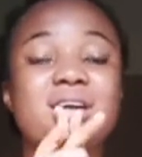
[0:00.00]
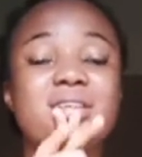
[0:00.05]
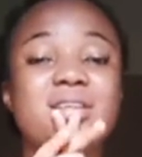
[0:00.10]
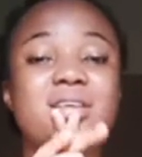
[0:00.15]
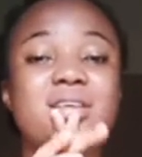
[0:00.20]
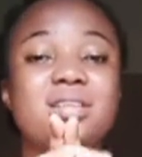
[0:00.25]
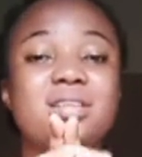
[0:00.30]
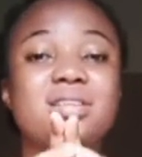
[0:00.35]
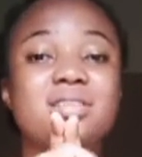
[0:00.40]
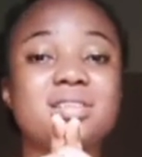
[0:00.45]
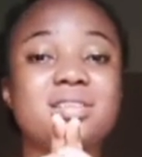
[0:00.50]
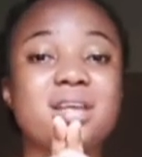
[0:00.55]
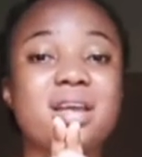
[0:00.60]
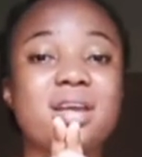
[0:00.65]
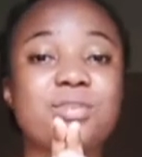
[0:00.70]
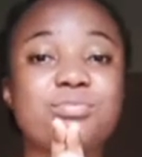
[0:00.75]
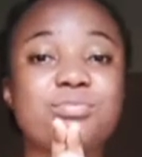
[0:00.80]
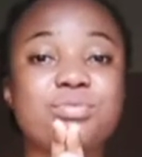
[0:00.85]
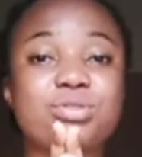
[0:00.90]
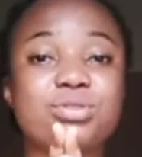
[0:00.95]
the
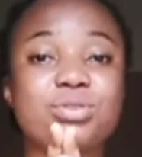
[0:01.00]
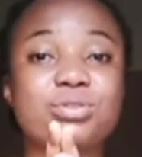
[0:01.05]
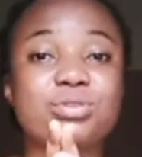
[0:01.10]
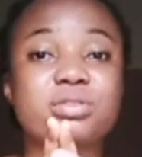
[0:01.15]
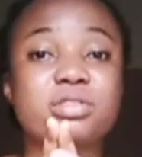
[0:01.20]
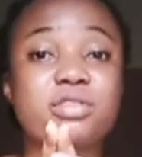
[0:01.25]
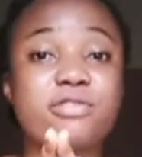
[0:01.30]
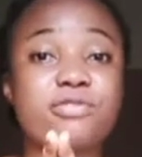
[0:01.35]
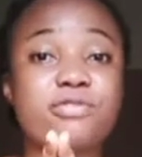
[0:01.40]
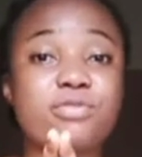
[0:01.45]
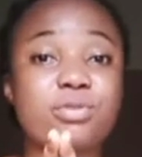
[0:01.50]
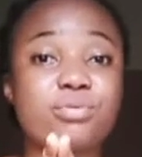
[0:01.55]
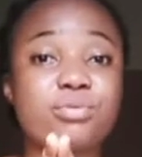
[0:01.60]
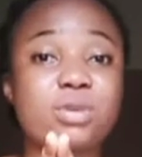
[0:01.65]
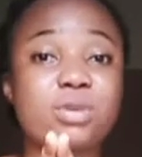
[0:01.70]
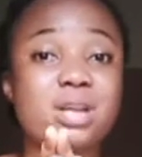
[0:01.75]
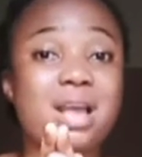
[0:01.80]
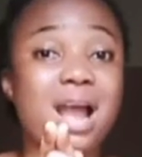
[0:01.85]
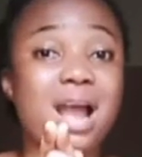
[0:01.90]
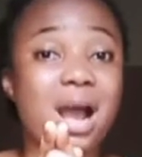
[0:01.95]
desired result if you're
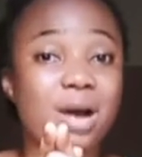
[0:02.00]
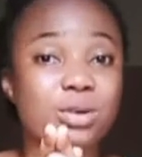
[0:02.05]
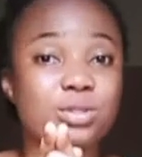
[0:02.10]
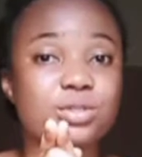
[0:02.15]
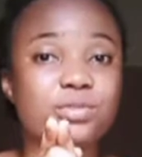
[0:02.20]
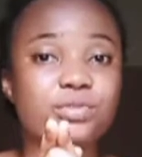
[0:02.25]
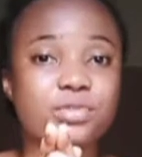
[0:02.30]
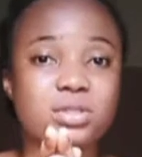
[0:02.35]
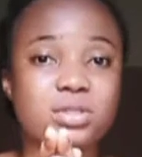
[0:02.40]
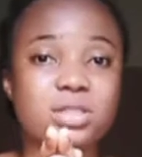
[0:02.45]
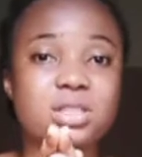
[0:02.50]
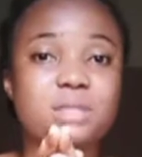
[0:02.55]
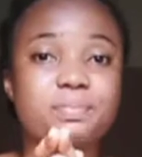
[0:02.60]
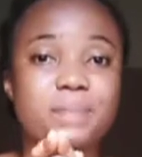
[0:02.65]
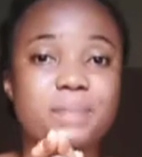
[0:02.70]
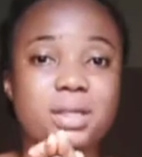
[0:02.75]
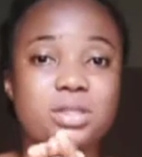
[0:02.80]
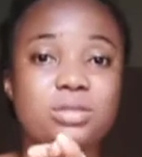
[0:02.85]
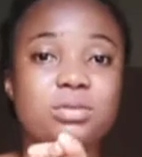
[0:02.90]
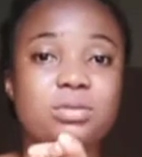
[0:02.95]
really out for this
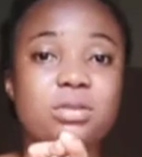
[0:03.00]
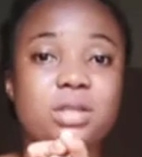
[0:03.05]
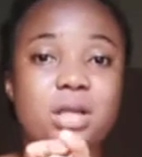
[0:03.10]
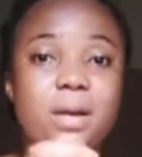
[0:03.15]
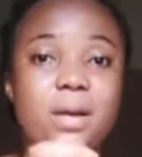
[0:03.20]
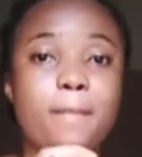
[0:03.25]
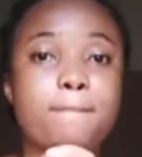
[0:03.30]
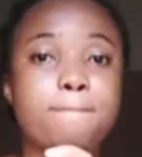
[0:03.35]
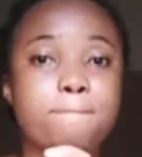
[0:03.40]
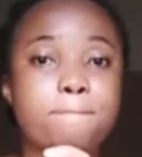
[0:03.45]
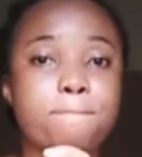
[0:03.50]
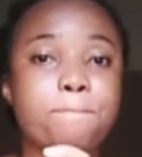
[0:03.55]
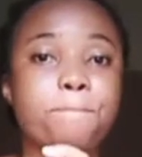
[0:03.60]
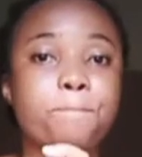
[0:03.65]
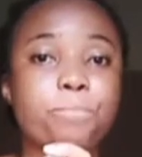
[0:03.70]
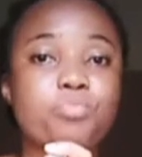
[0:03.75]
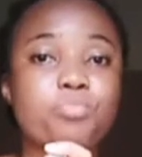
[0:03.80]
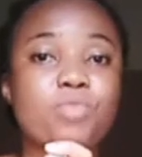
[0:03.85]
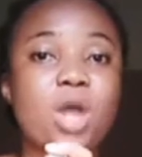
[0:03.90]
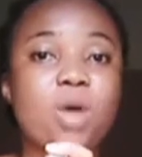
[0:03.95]
particular
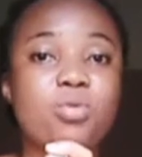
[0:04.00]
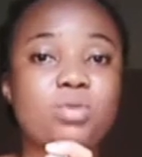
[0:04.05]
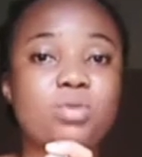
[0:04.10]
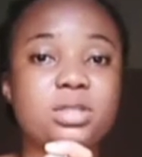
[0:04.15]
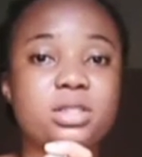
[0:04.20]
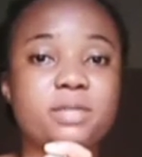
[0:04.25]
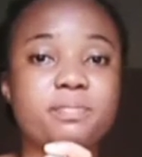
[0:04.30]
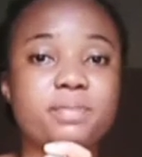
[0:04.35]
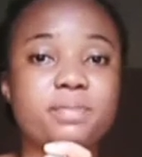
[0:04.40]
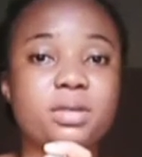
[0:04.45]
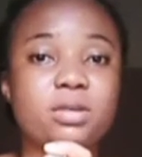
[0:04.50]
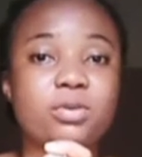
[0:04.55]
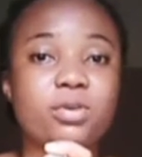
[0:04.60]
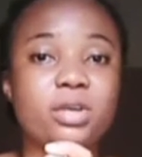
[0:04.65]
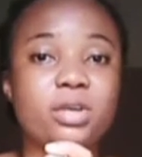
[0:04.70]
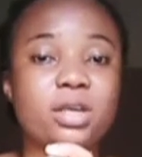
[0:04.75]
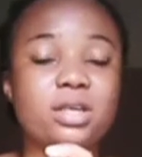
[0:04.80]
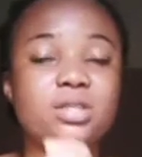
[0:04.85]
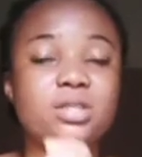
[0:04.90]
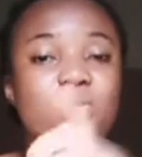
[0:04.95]
recipe
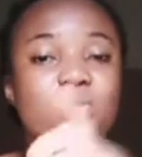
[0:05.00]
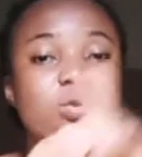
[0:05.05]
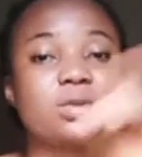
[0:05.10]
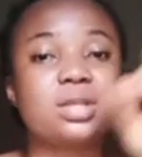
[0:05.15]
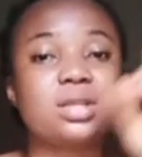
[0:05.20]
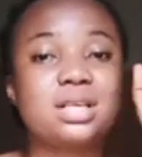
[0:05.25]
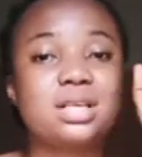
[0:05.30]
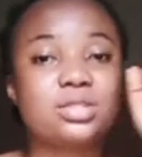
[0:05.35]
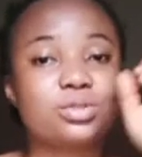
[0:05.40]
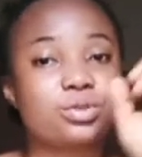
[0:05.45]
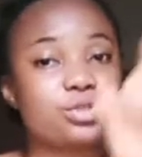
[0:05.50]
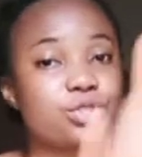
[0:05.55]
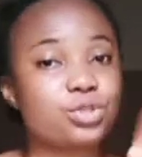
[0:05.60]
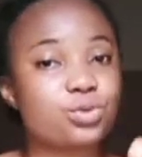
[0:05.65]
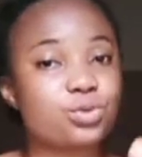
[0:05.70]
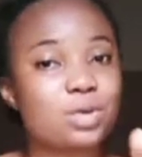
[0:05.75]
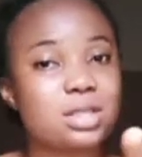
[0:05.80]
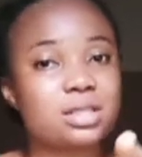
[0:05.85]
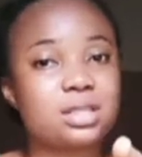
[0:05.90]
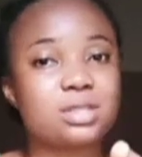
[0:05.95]
okay so let's go
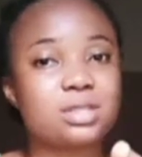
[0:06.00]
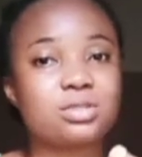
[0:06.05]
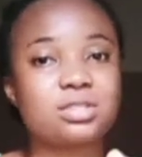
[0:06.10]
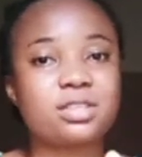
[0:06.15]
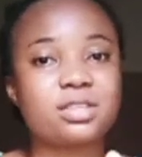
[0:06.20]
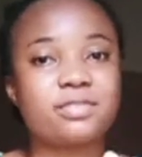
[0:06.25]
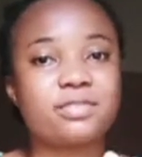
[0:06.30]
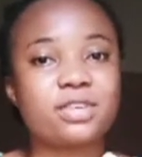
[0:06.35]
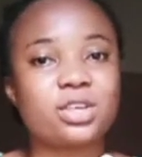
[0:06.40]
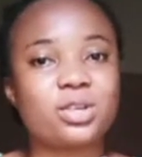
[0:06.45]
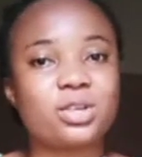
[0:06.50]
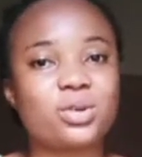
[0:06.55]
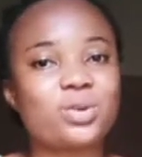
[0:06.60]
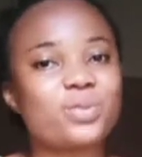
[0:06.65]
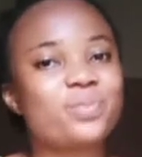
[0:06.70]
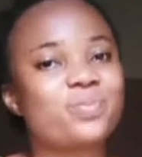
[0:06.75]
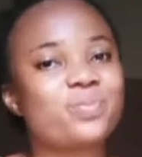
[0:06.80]
straight to the video